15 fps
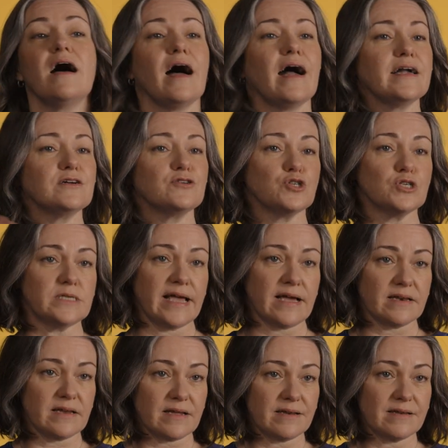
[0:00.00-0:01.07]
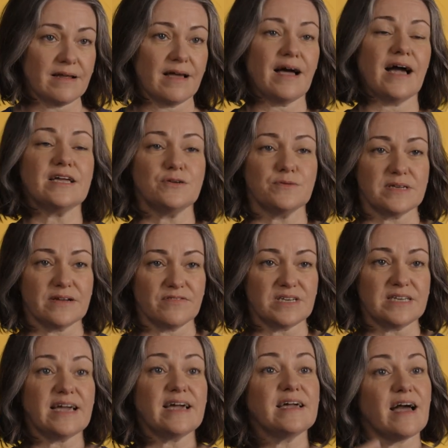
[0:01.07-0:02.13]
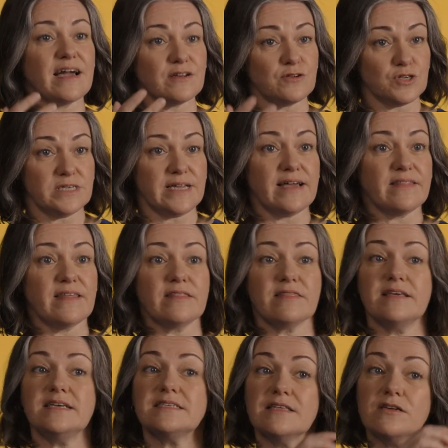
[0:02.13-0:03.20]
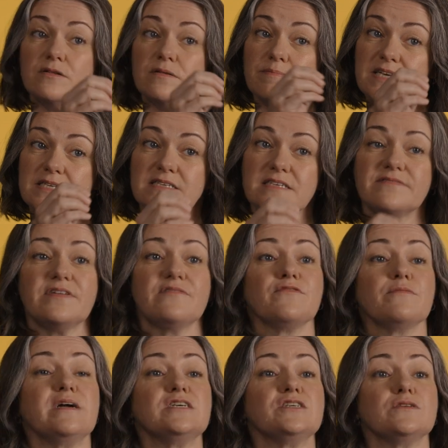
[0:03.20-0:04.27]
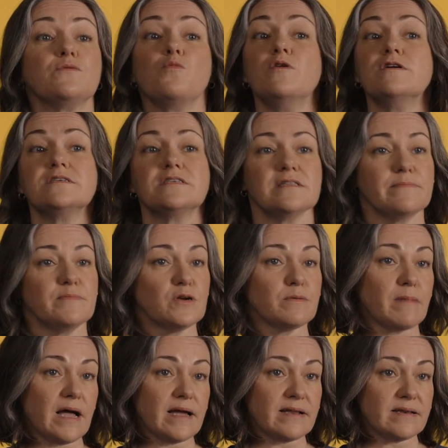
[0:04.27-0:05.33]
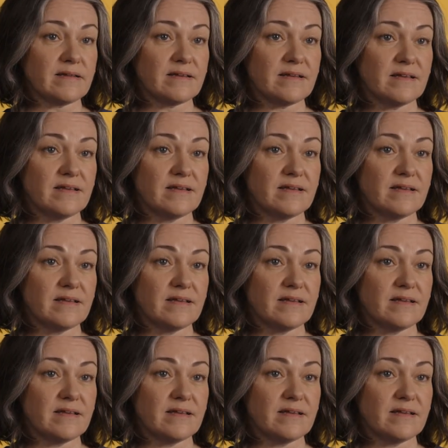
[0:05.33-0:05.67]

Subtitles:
I understand it. I do it every day. I understand that these little pieces of information will slip your mind.